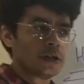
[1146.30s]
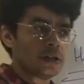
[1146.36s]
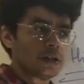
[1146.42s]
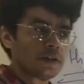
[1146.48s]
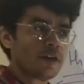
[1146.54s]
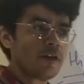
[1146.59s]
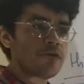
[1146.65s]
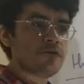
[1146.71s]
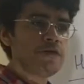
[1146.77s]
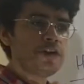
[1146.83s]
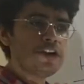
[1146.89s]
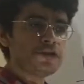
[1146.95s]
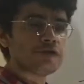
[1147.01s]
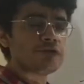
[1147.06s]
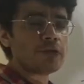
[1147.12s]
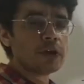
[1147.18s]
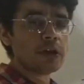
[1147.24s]
the
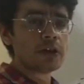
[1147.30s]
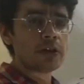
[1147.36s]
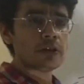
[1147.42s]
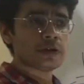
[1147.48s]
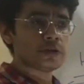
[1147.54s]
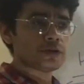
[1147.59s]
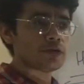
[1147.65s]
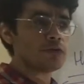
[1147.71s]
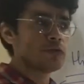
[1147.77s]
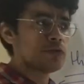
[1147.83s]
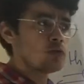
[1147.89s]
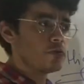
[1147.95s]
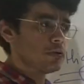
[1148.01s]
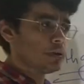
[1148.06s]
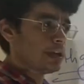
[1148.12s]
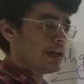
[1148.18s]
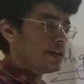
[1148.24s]
visual to
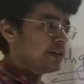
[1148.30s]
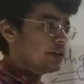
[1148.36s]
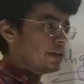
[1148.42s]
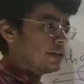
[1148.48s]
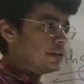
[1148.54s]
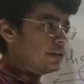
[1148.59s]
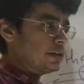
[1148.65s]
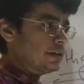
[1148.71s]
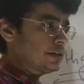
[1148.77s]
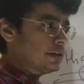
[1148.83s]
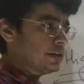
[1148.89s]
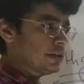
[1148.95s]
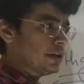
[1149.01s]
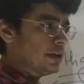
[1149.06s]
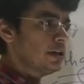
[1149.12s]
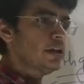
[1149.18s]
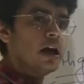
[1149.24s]

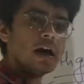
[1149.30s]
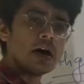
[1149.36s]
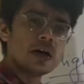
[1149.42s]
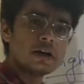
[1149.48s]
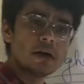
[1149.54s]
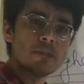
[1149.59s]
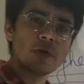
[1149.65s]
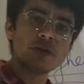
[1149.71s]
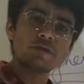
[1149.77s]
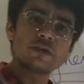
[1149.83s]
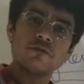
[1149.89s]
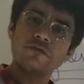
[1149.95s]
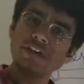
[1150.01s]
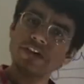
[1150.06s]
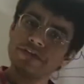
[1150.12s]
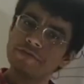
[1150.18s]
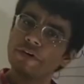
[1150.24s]
learn about the
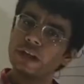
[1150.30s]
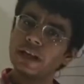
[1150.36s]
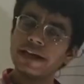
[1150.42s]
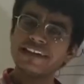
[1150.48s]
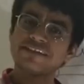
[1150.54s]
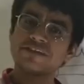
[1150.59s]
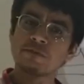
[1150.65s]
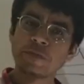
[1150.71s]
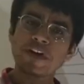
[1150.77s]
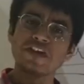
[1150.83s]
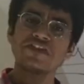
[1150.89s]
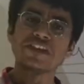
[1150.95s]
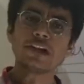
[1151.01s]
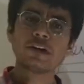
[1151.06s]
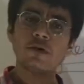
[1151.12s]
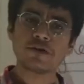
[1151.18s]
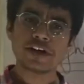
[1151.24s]
visual and
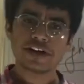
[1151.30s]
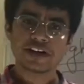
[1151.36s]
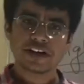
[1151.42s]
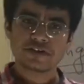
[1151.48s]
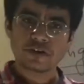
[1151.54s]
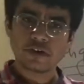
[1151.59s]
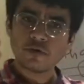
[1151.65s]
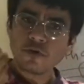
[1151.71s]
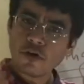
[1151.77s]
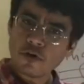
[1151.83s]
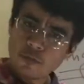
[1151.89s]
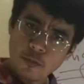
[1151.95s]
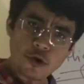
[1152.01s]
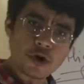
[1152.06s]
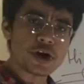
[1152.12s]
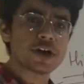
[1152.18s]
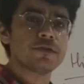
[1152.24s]
spatial orientation of our
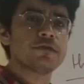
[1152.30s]
body,